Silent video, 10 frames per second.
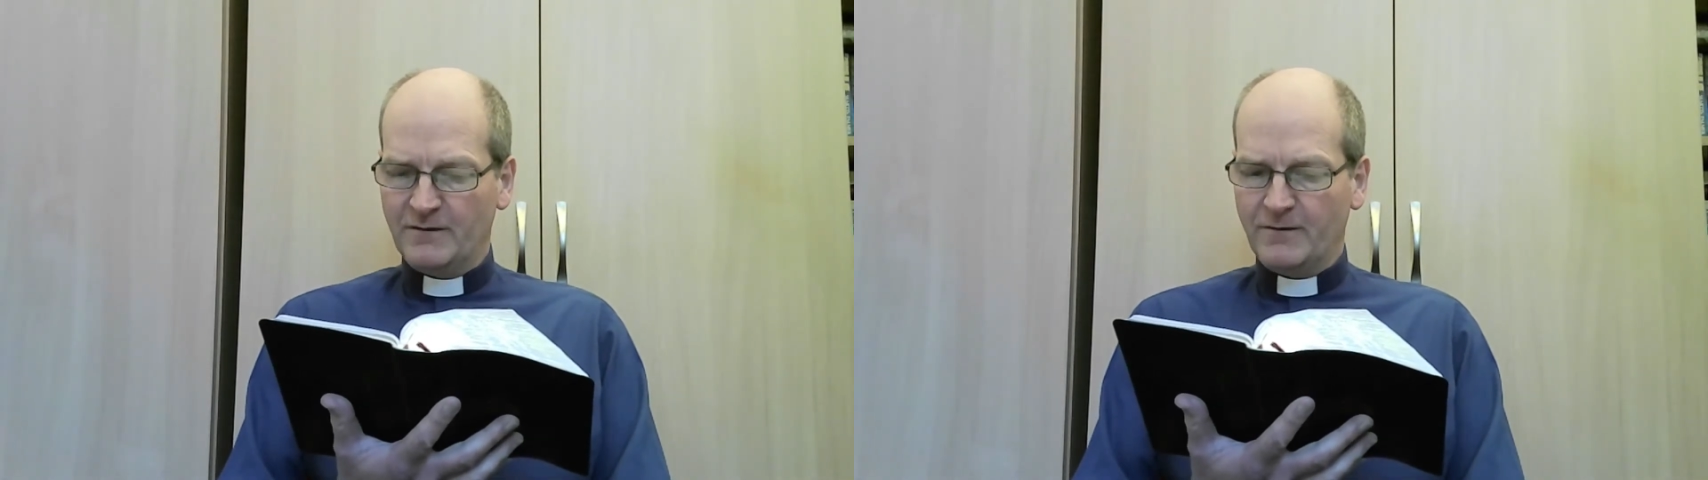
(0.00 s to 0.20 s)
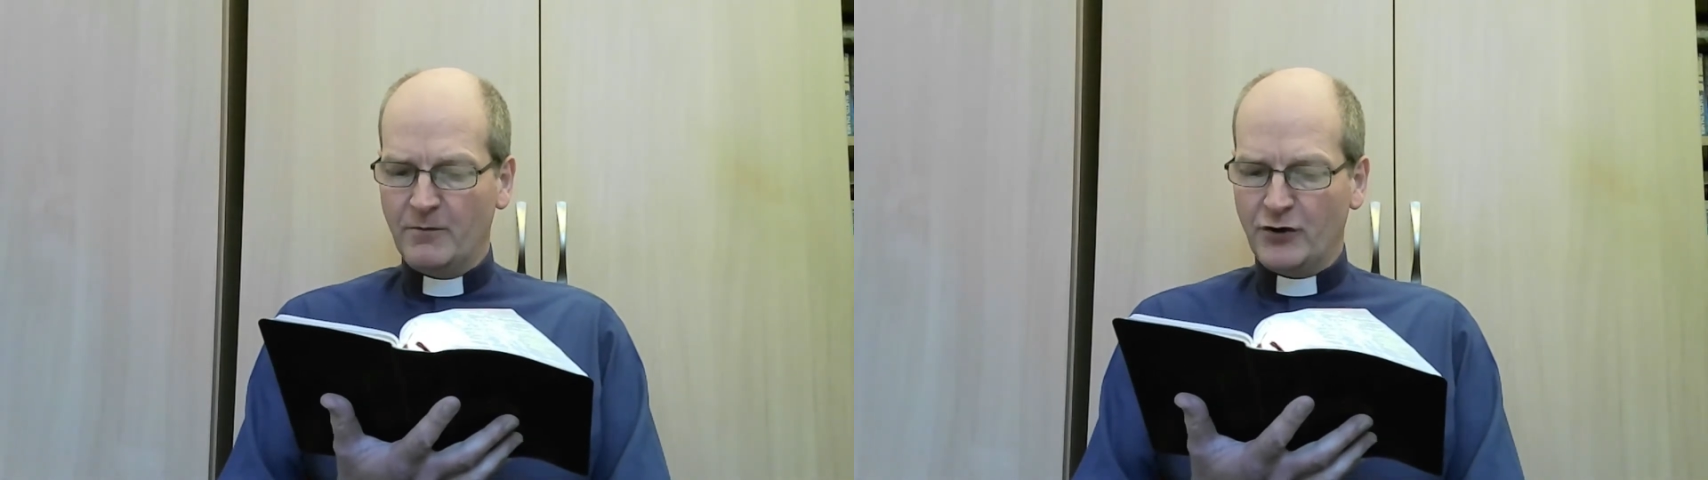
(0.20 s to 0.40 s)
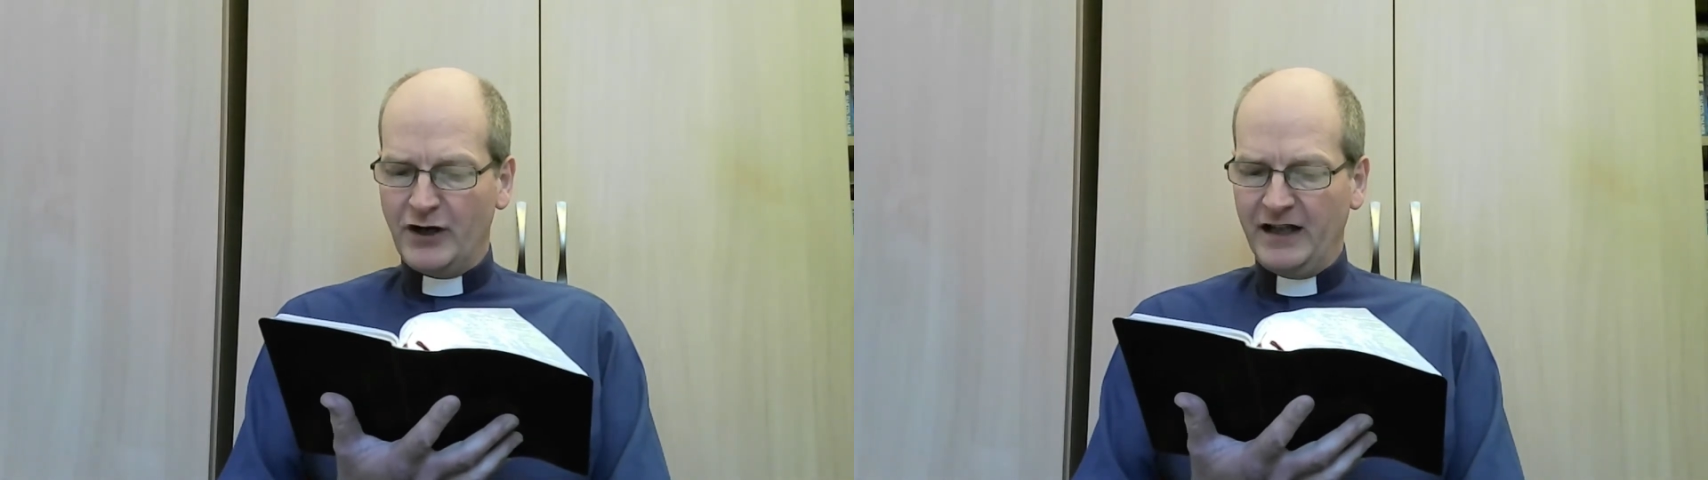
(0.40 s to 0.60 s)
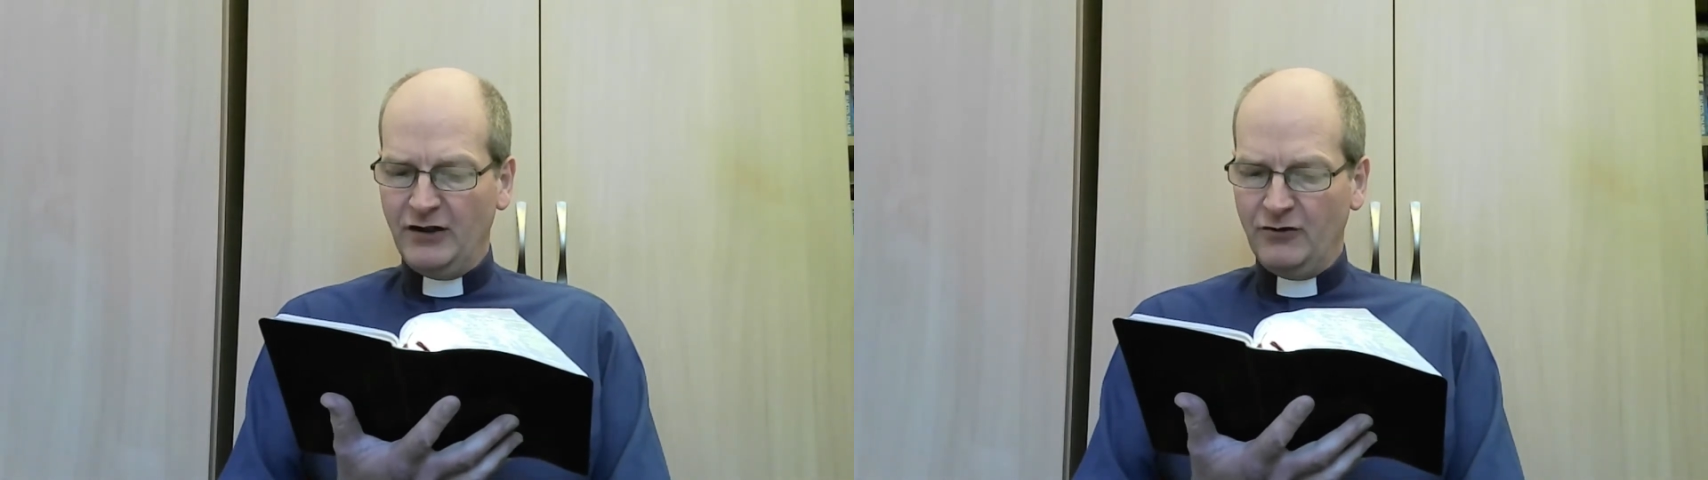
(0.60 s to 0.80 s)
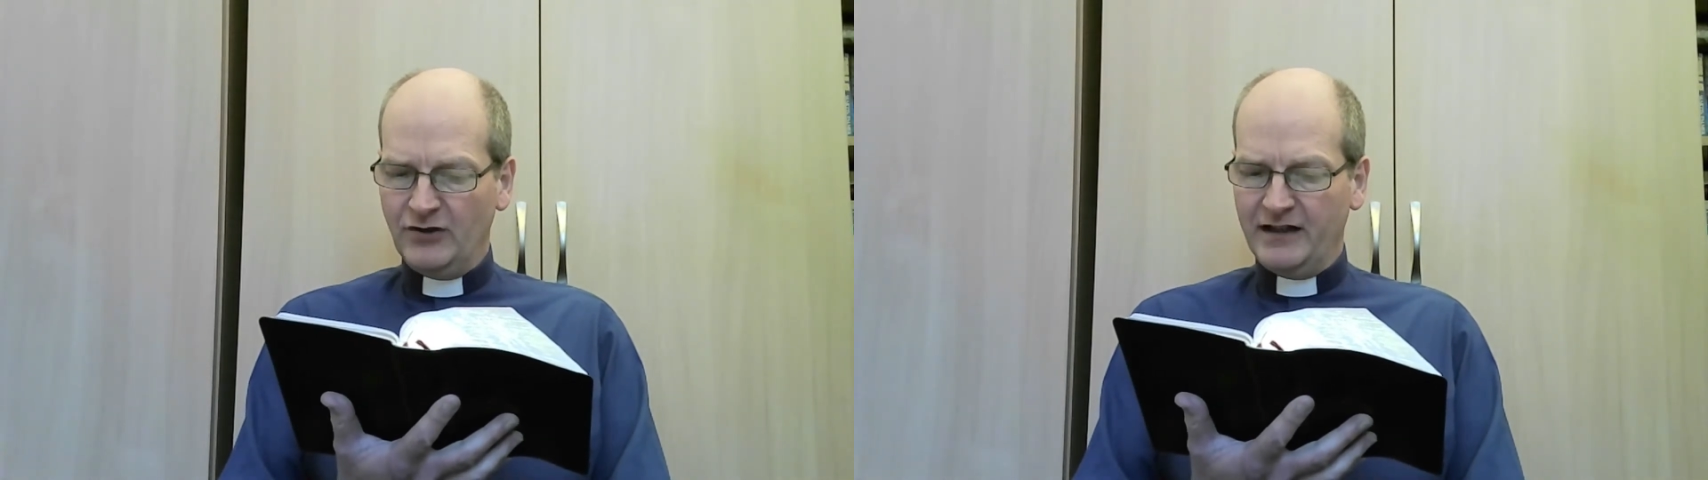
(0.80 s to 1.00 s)
from being
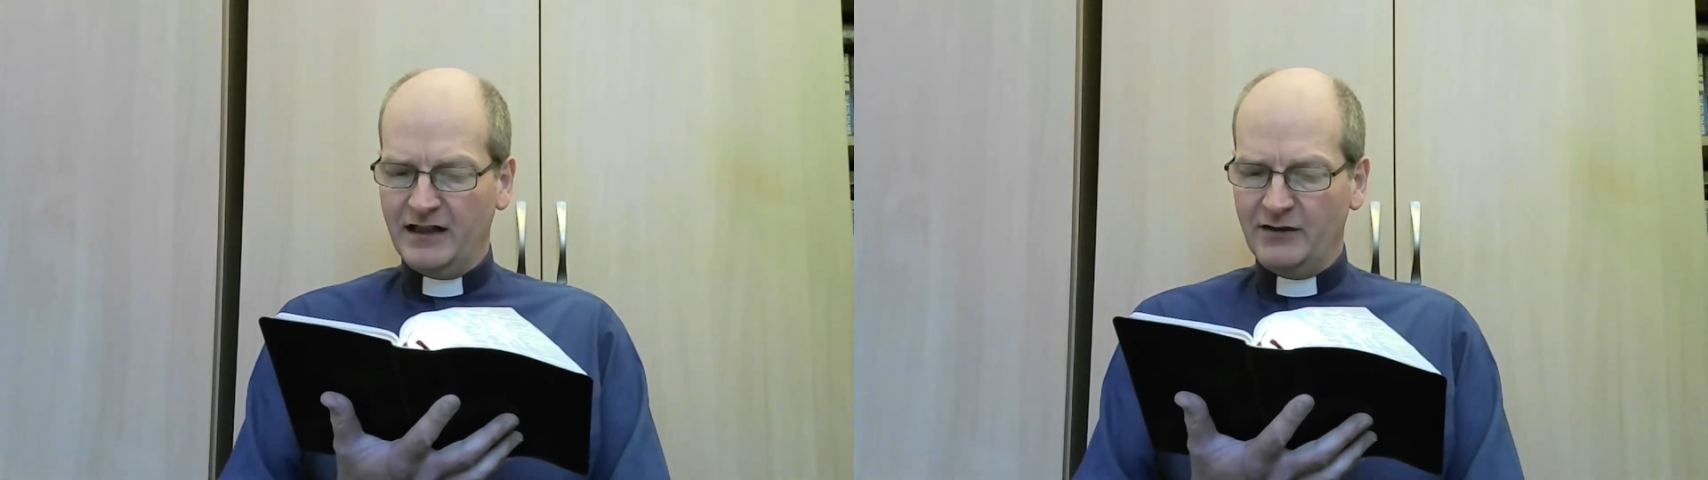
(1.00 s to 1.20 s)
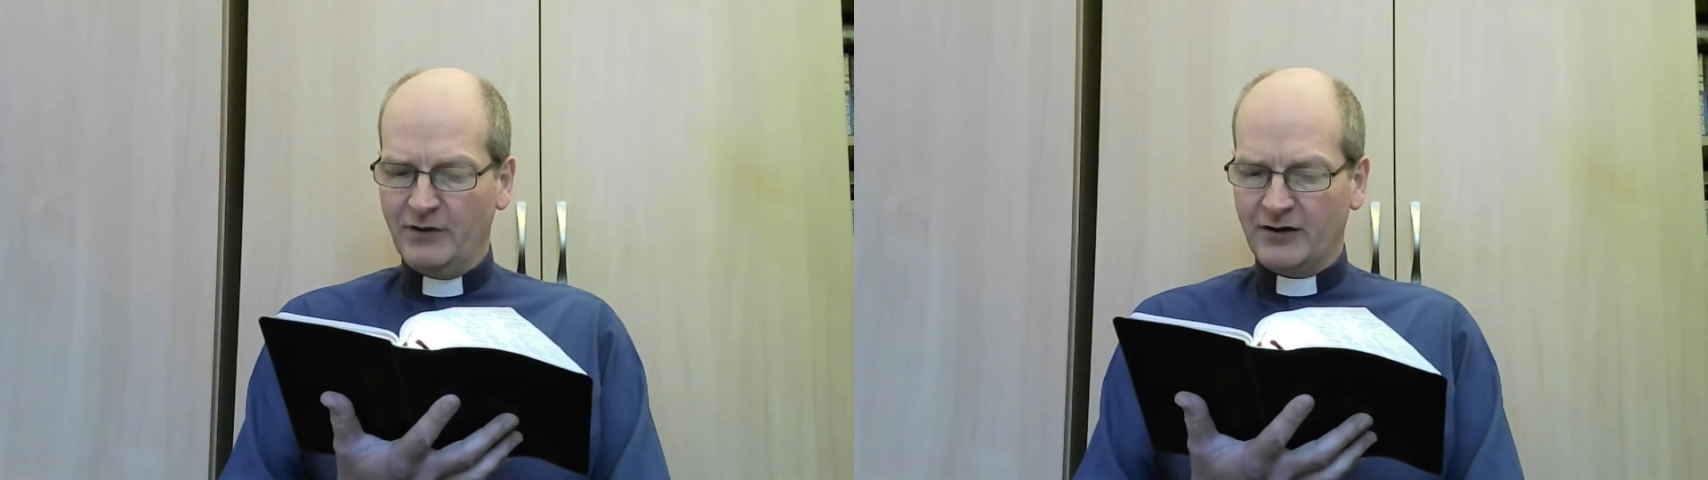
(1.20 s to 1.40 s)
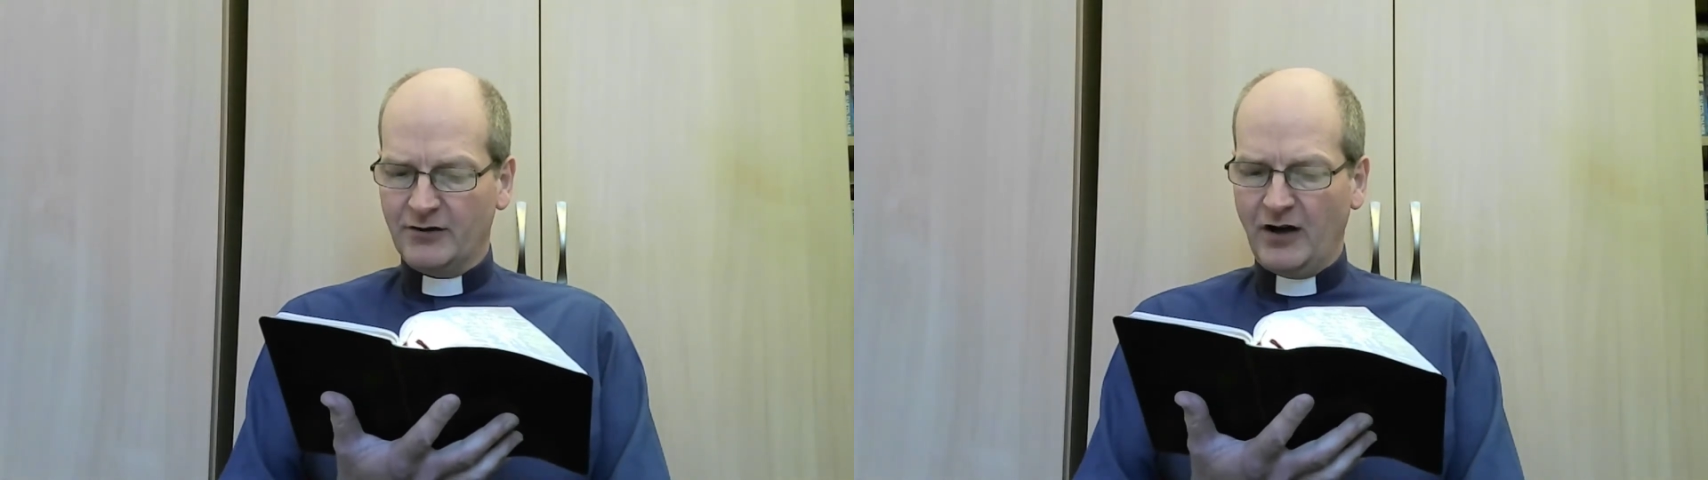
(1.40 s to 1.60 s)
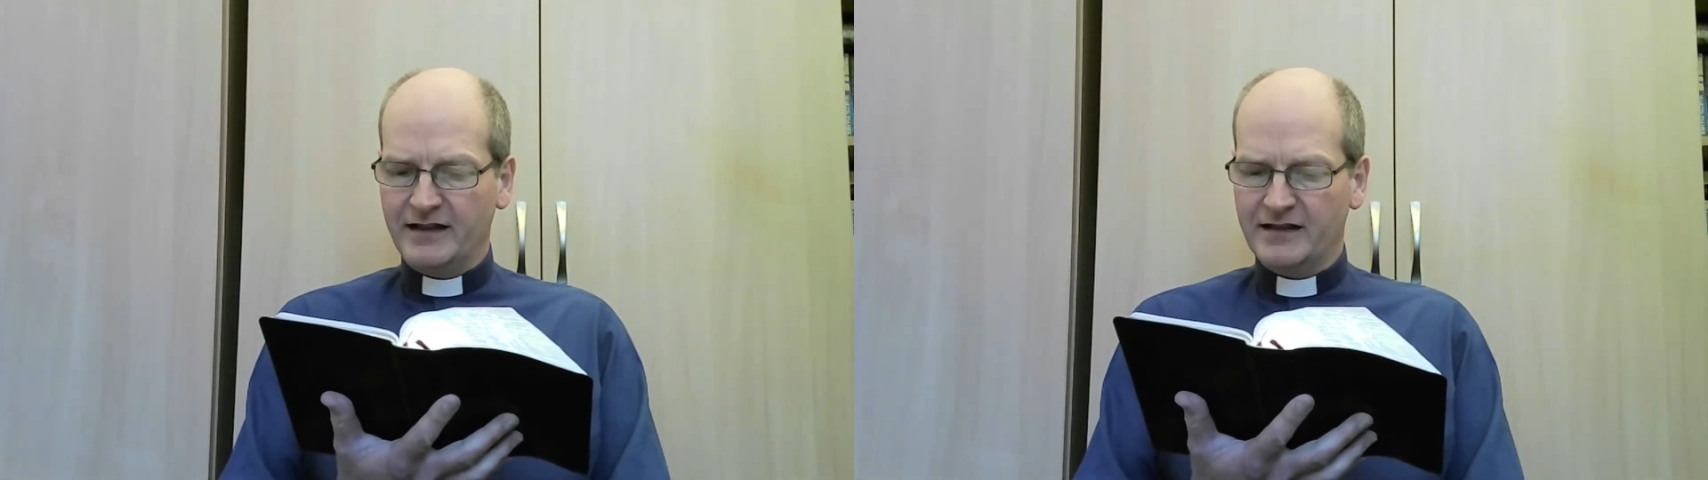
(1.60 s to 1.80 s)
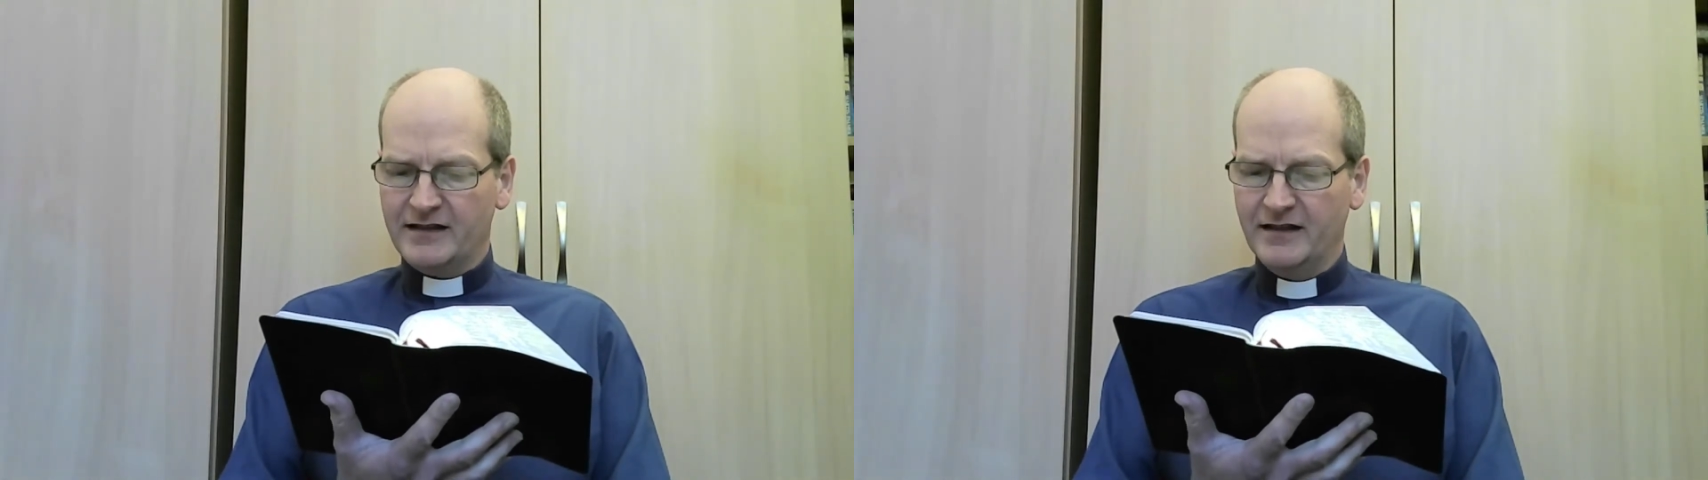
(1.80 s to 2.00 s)
united with
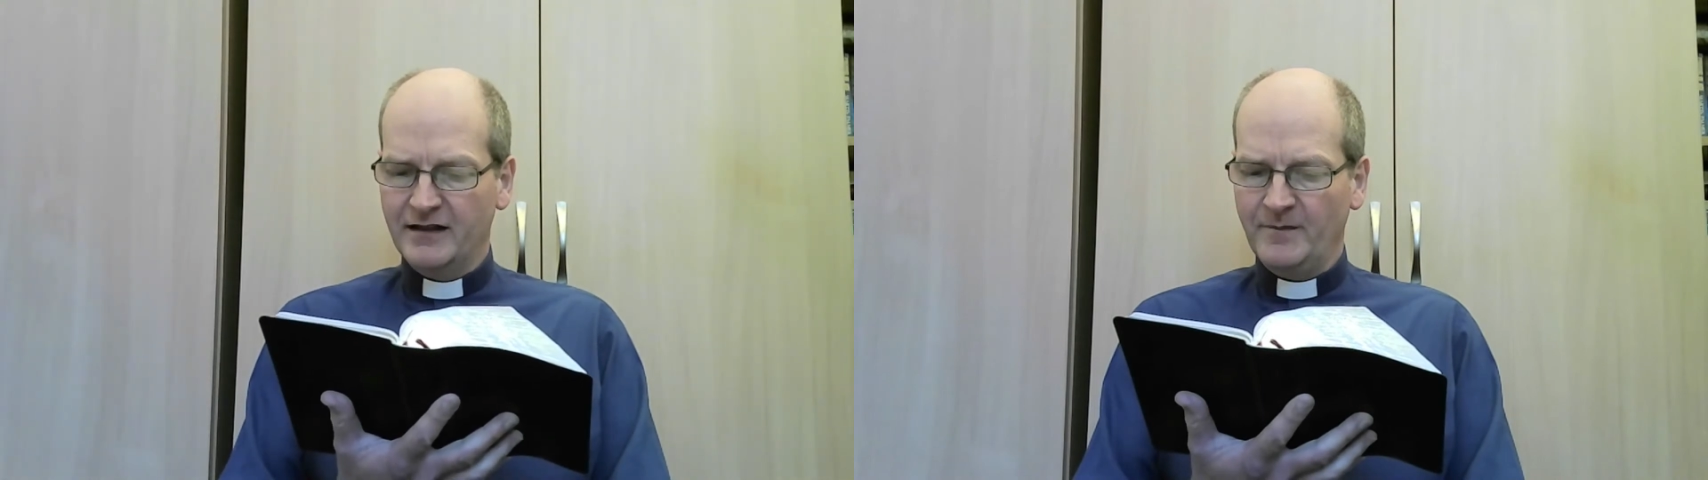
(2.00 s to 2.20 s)
Christ,